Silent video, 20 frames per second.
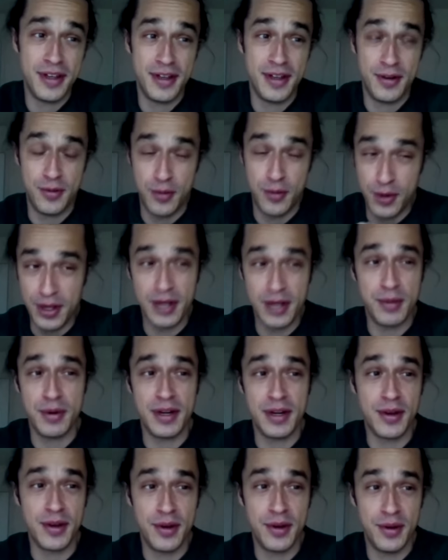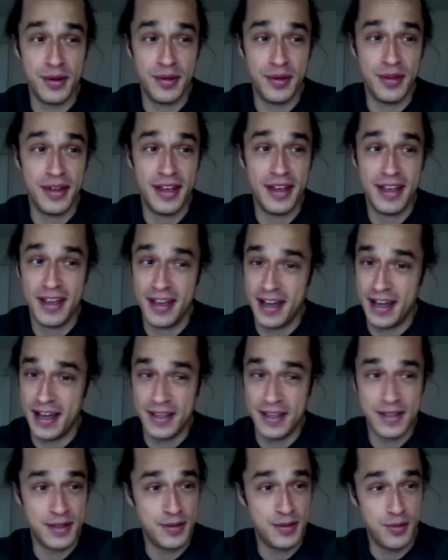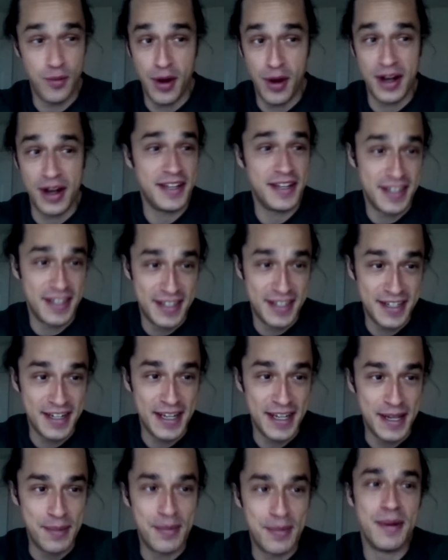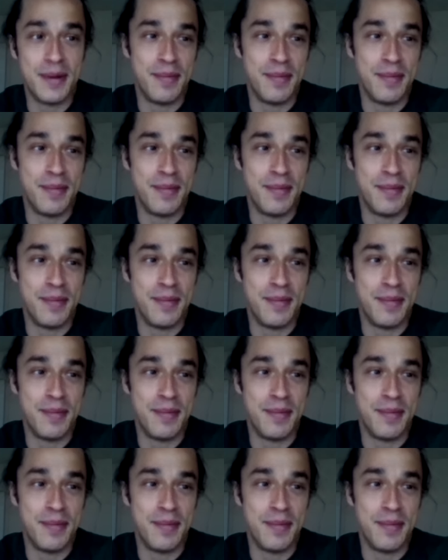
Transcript: really really cold I just wanted to sleep,